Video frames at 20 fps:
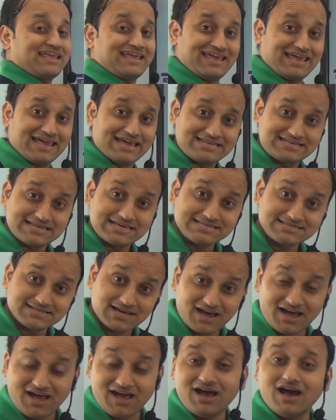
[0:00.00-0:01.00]
it is
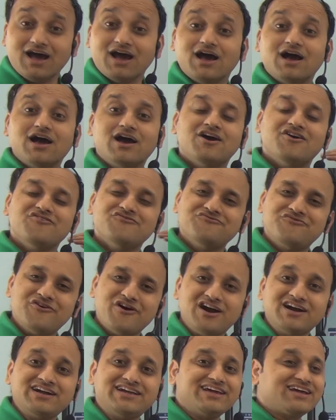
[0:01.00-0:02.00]
a
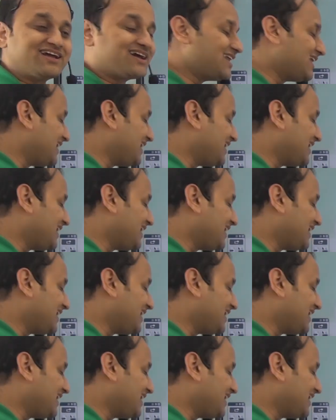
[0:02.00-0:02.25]
vertical